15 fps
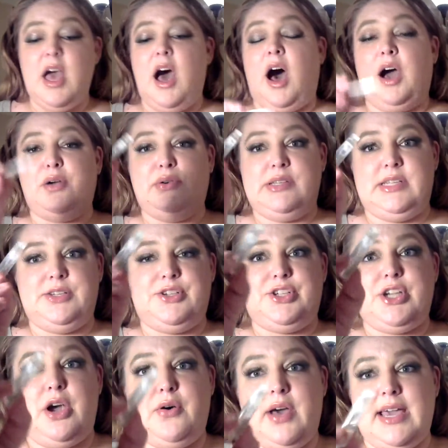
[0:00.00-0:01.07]
Acqua di
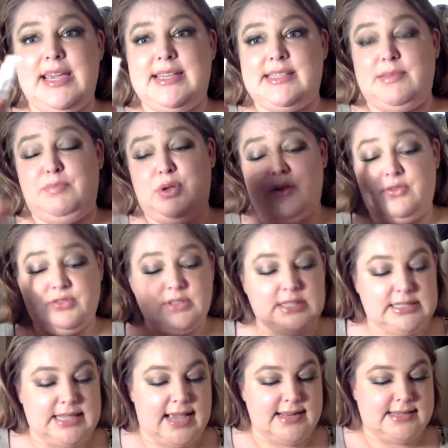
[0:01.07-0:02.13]
Gioia is a beautiful
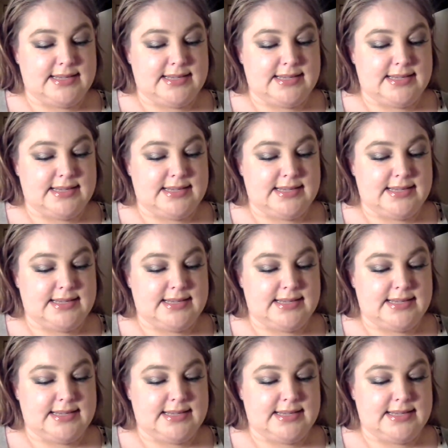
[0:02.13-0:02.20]
scent.